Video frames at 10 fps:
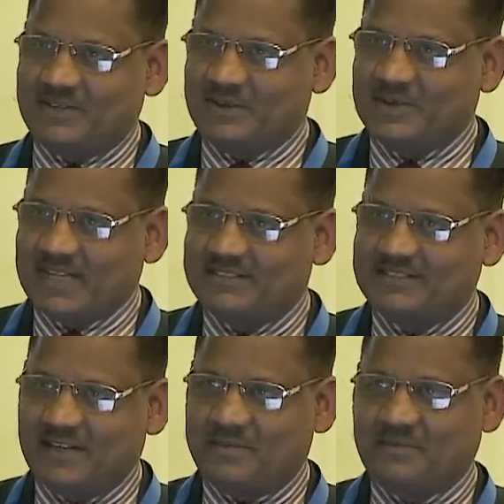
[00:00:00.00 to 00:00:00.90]
You
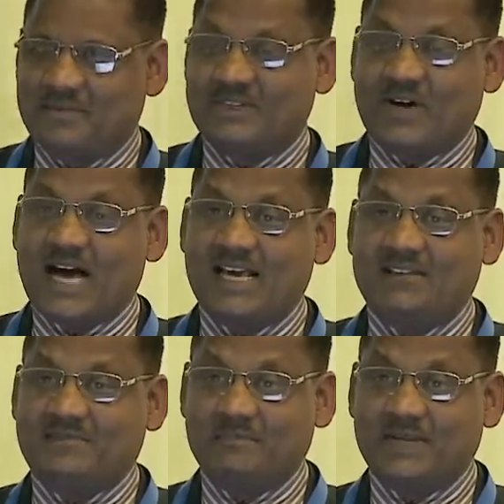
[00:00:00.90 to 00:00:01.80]
can. So
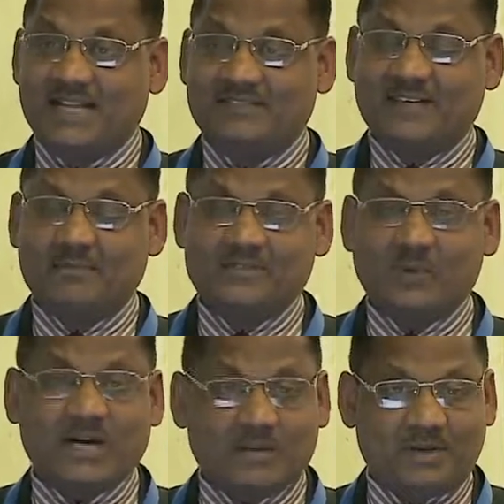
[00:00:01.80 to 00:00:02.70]
I believe that
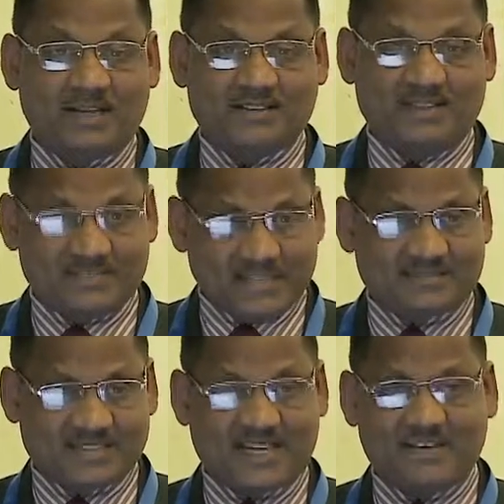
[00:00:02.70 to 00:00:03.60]
bespoke application in
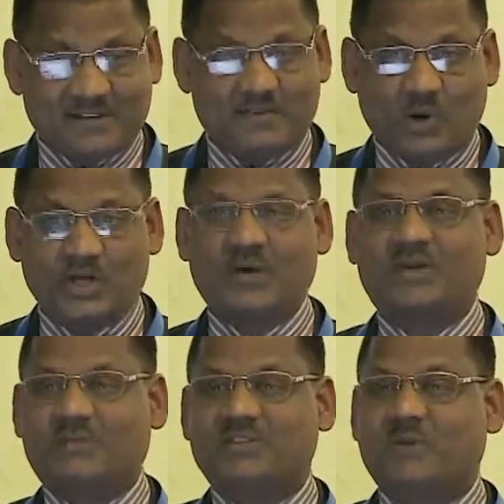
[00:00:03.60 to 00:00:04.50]
CSIR we have rolled
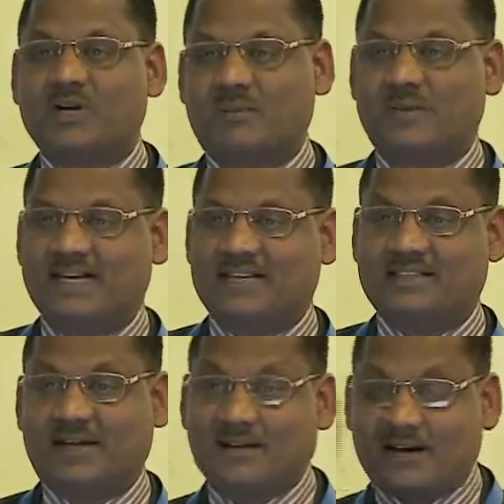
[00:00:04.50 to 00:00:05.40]
out a bespoke
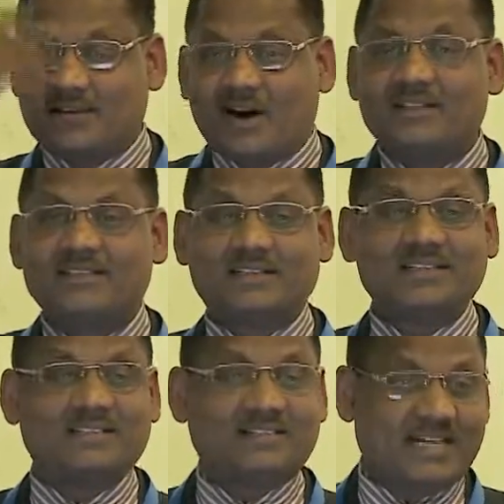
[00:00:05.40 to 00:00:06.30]
application across all the
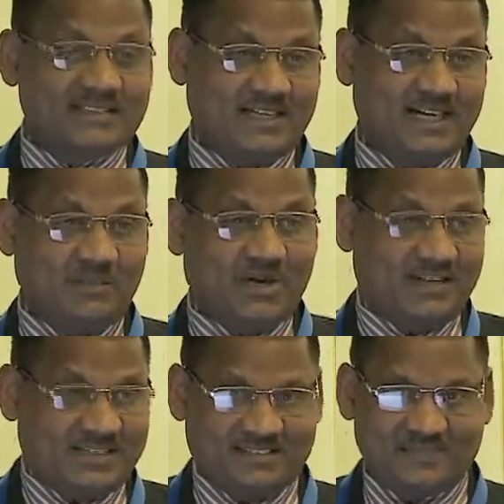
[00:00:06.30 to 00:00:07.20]
37 national
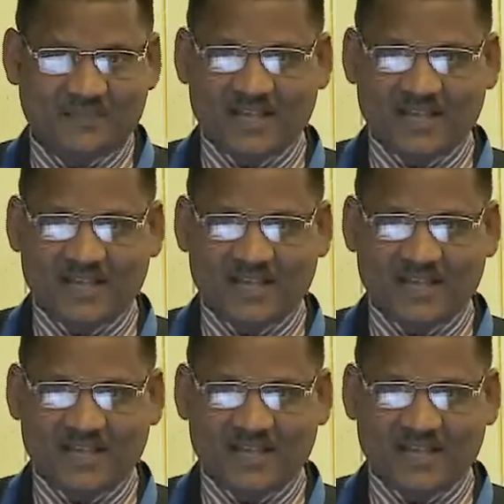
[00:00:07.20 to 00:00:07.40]
laboratories.